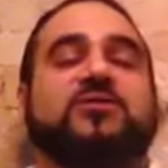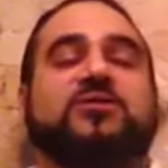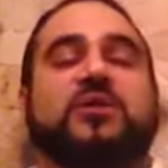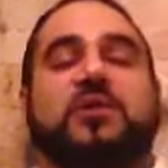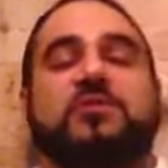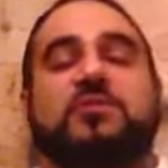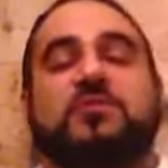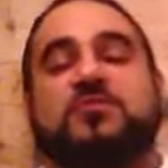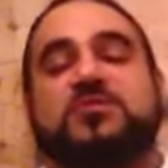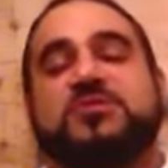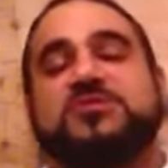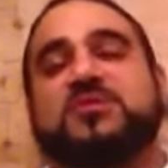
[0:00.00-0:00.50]

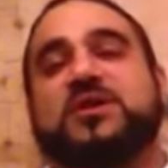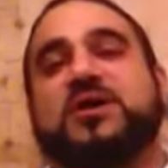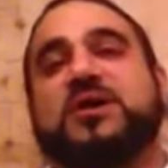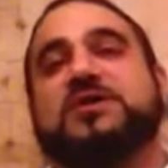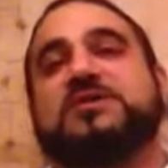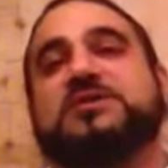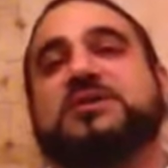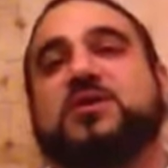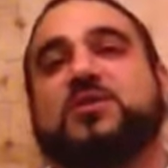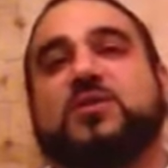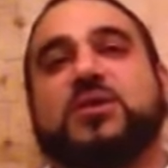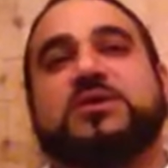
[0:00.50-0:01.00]
Rabbi Mizrahi
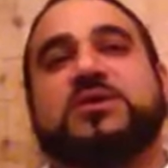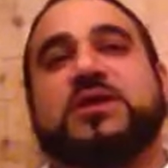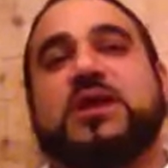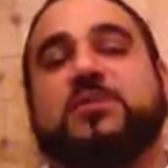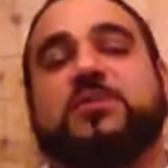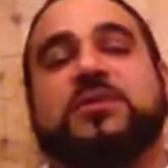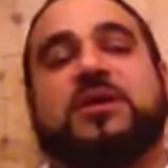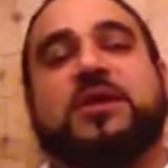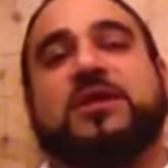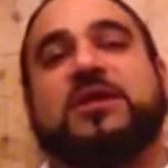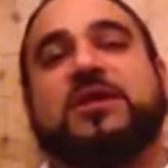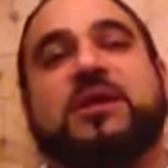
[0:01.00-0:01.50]
say one time,
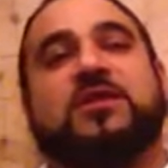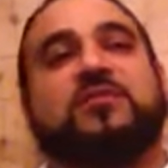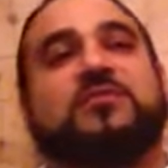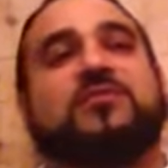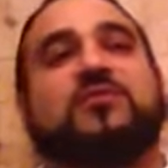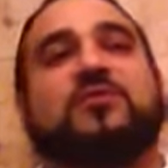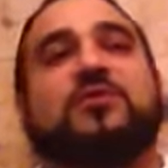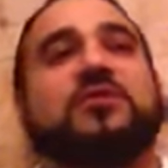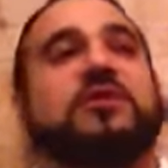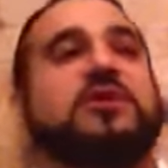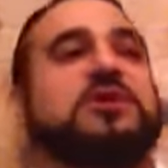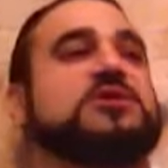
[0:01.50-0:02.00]
and I laughed
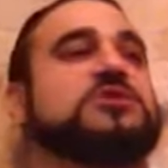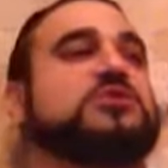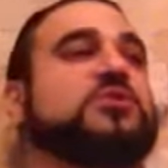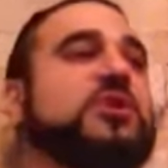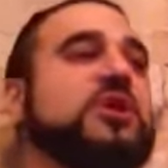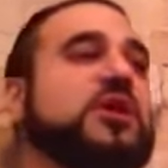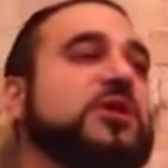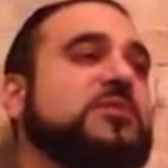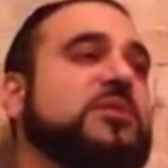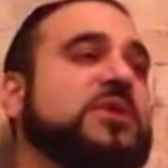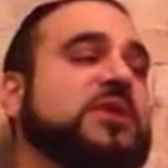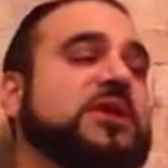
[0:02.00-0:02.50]
for at least
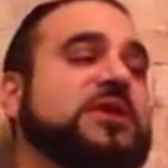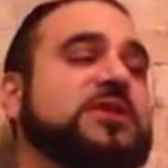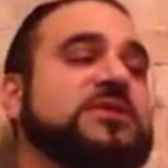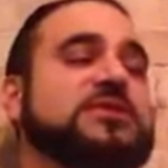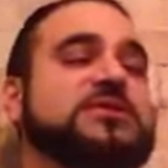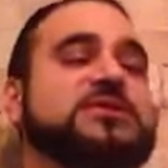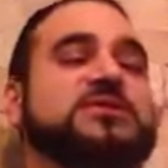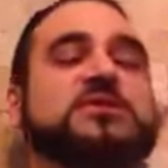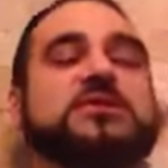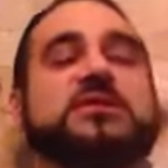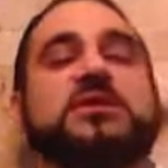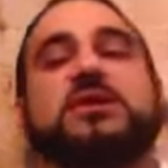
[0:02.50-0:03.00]
20
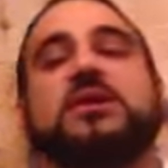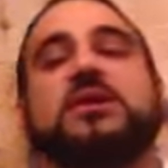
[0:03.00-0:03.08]
minutes.